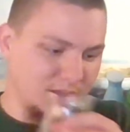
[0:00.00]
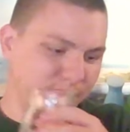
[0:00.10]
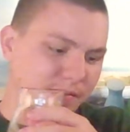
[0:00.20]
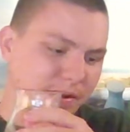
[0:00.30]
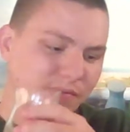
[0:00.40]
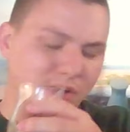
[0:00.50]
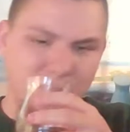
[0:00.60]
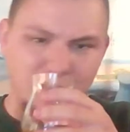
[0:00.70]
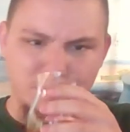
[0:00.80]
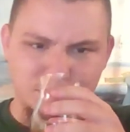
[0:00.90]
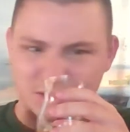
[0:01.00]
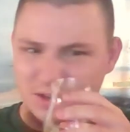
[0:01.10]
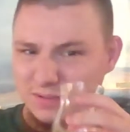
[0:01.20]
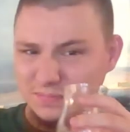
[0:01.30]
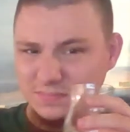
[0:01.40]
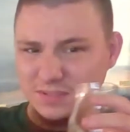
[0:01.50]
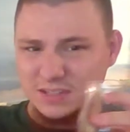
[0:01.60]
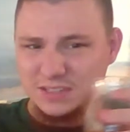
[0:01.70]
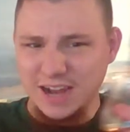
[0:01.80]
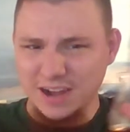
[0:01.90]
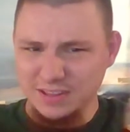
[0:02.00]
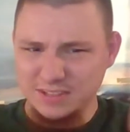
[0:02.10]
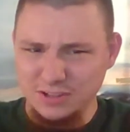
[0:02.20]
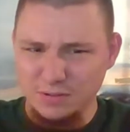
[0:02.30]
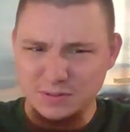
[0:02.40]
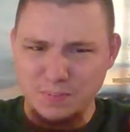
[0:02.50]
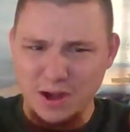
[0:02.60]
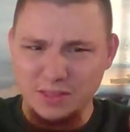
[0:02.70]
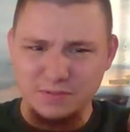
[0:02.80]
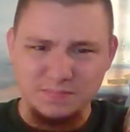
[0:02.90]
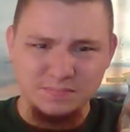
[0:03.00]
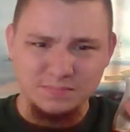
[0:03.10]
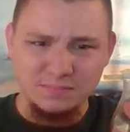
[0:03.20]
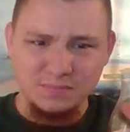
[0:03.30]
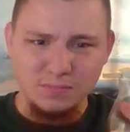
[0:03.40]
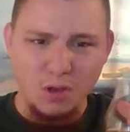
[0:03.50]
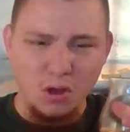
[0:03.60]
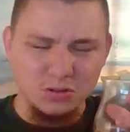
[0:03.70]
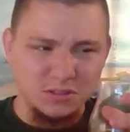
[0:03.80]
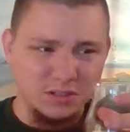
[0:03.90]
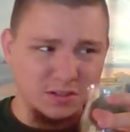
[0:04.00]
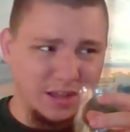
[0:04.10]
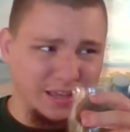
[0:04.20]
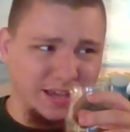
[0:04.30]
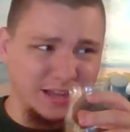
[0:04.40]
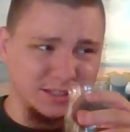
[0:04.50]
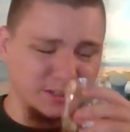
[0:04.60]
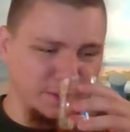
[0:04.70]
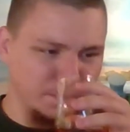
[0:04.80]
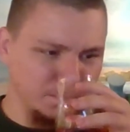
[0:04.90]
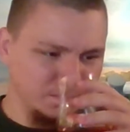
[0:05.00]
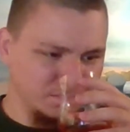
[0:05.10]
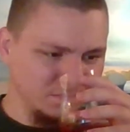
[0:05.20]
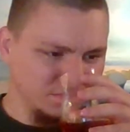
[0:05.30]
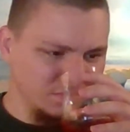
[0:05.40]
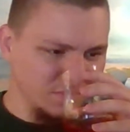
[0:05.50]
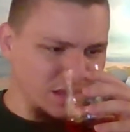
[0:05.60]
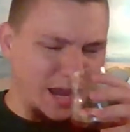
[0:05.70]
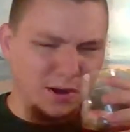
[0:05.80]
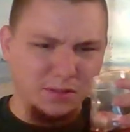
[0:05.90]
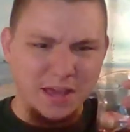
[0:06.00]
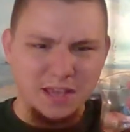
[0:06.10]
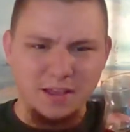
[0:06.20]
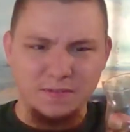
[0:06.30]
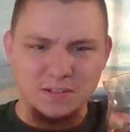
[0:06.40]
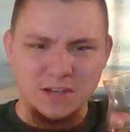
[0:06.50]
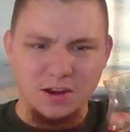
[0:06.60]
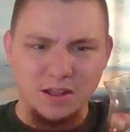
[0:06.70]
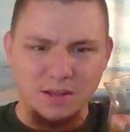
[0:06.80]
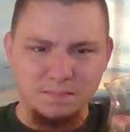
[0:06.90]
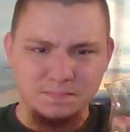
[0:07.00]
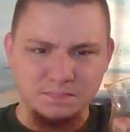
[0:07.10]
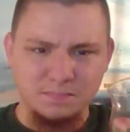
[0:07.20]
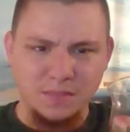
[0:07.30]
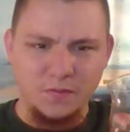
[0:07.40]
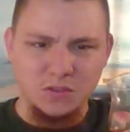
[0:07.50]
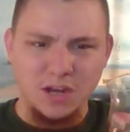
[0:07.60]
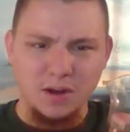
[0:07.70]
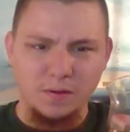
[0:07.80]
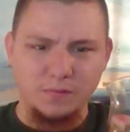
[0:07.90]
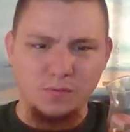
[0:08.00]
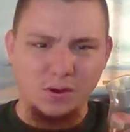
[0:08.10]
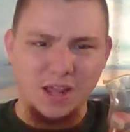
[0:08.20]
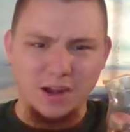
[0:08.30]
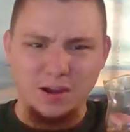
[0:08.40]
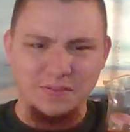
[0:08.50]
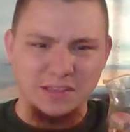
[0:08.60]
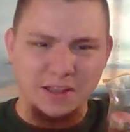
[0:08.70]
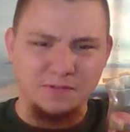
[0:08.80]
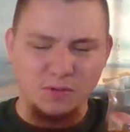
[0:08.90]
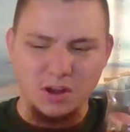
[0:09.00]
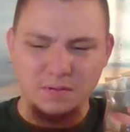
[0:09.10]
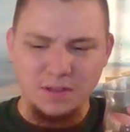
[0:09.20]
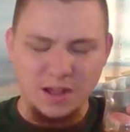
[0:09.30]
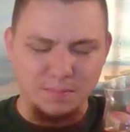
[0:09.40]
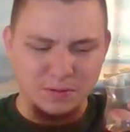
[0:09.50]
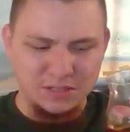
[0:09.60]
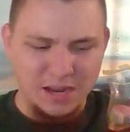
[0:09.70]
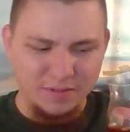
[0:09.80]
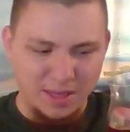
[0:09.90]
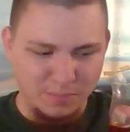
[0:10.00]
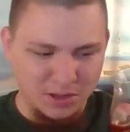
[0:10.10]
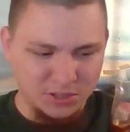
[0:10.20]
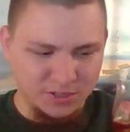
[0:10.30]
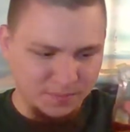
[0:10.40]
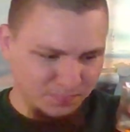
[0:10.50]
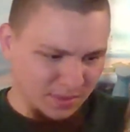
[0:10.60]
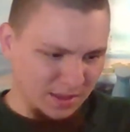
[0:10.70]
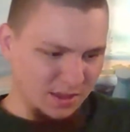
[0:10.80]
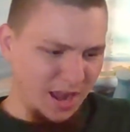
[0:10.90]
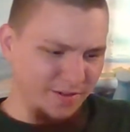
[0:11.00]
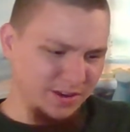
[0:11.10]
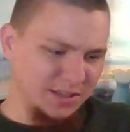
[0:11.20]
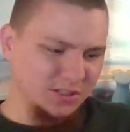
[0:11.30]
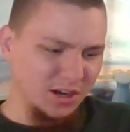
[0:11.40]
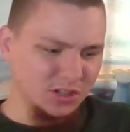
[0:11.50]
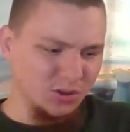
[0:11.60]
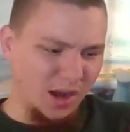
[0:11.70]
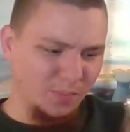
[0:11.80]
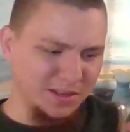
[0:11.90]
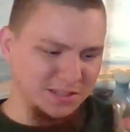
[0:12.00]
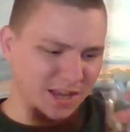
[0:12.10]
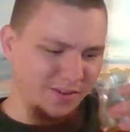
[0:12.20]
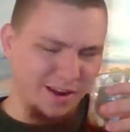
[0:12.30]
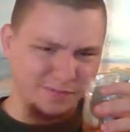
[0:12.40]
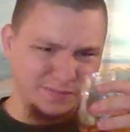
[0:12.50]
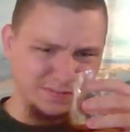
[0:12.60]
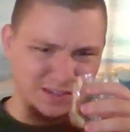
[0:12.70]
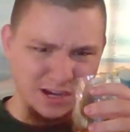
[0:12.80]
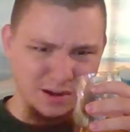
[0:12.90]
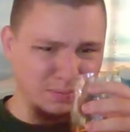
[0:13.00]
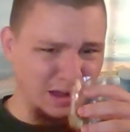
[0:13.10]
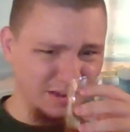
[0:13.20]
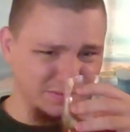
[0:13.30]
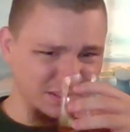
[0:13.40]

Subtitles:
by volume, so it's better than most, I guess. I don't like it if it's not over 40. I don't even like 40% that much. I really start enjoying whiskey around 50 and above.